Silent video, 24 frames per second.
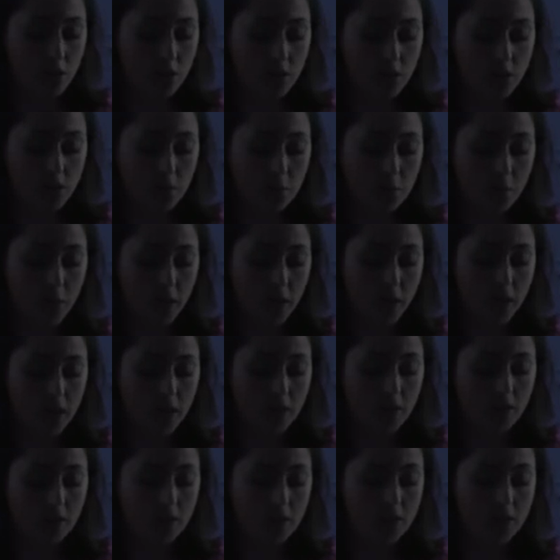the
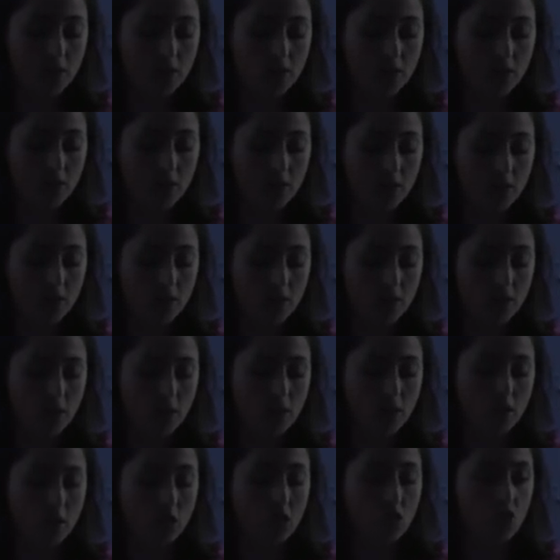space
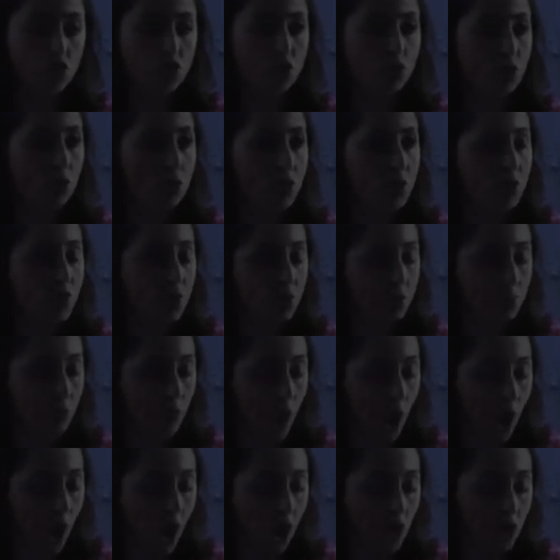to
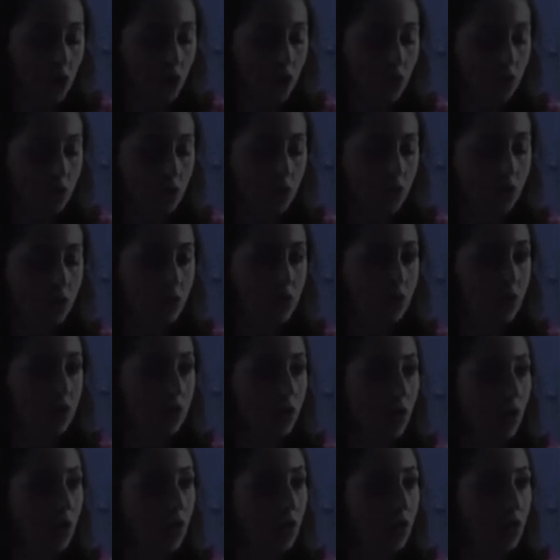respond
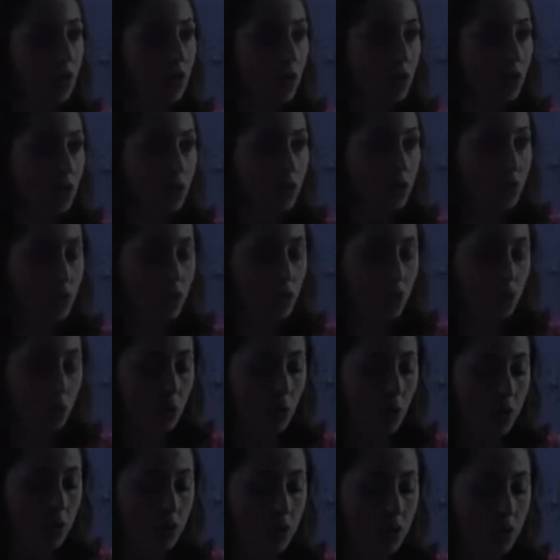to the
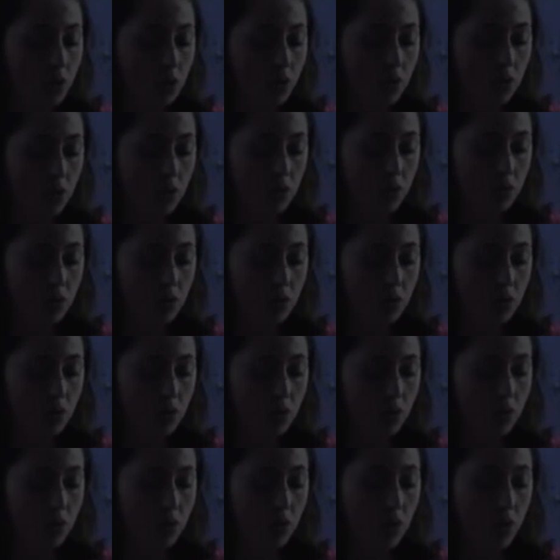situation
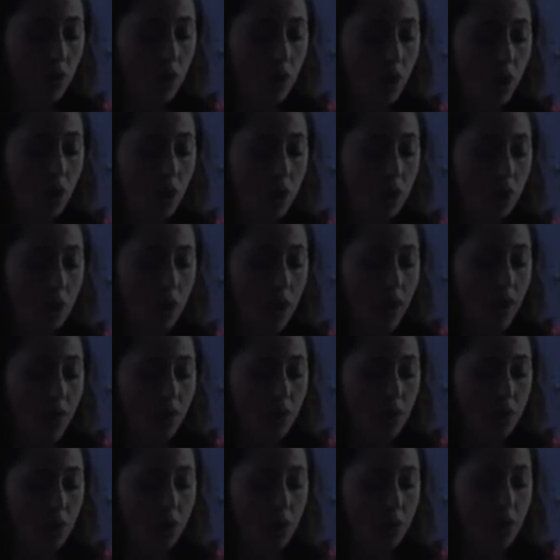
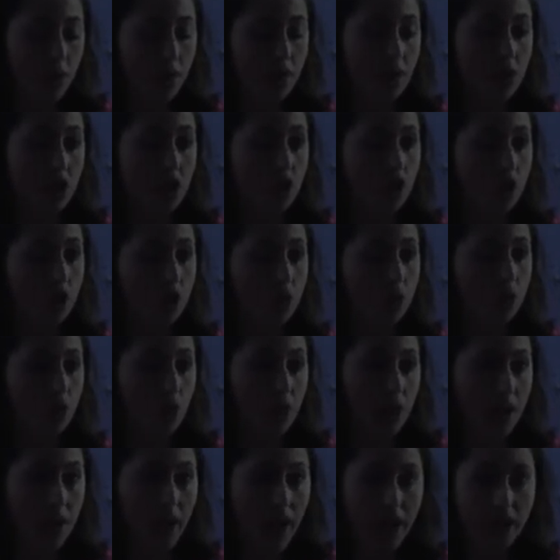rather than to
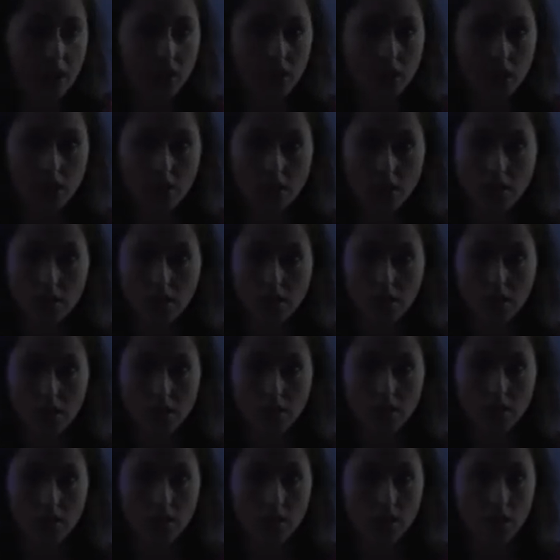react,
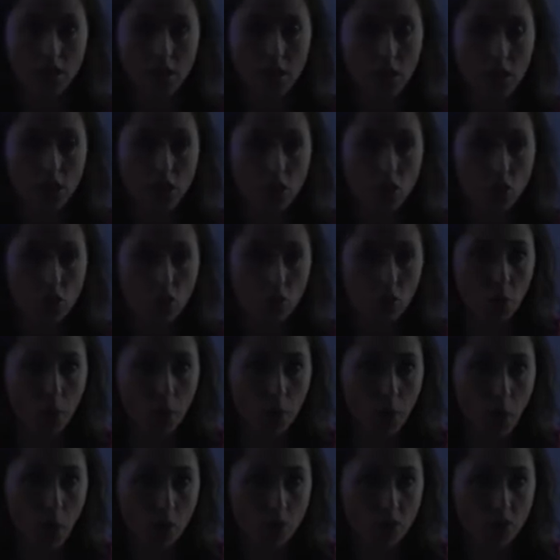to
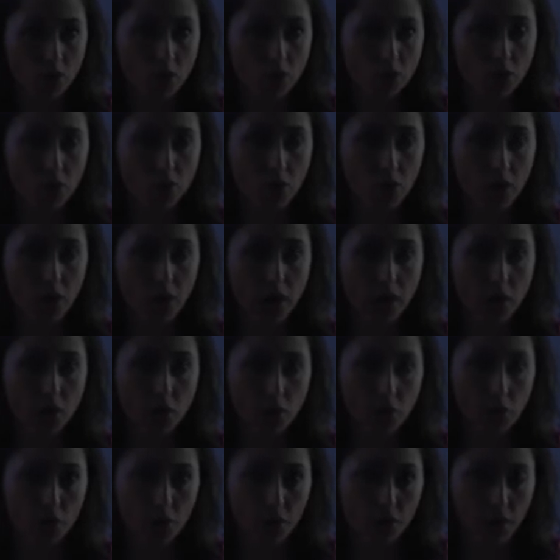oppose, and
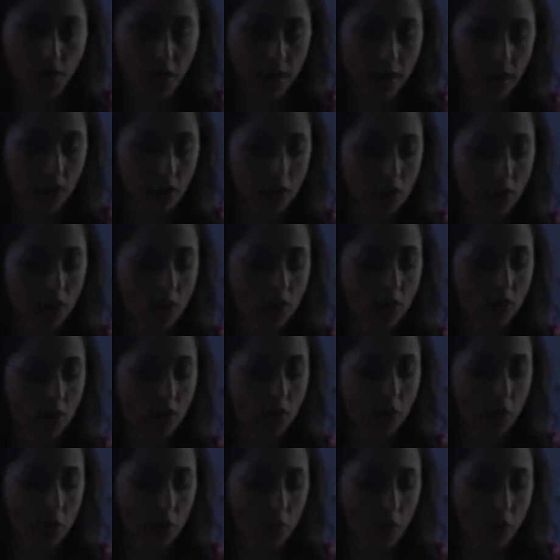to fight
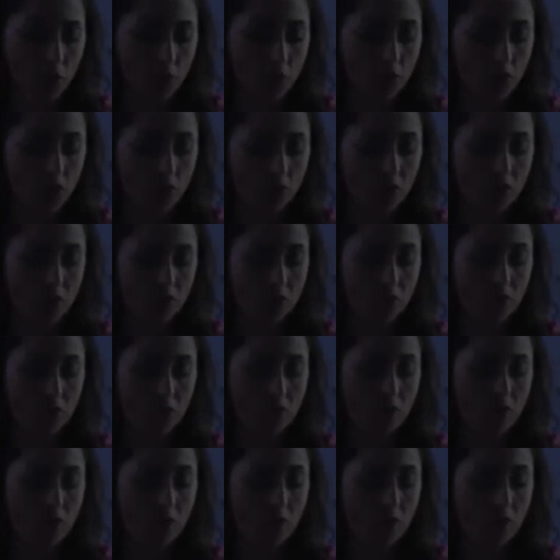your emotion.
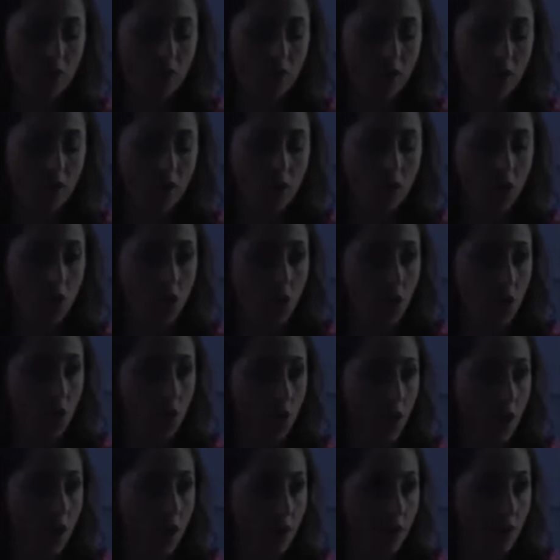You
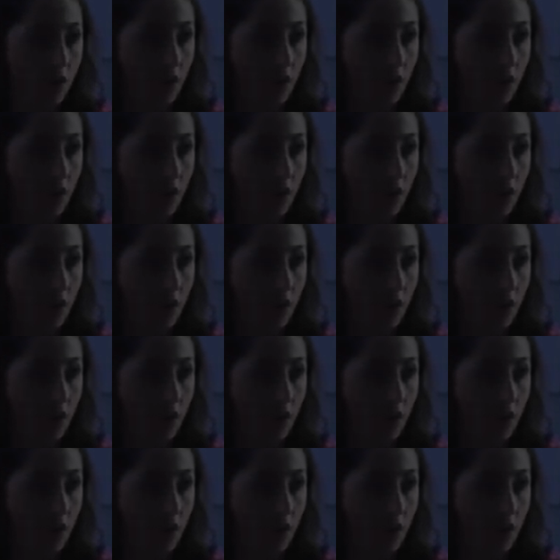have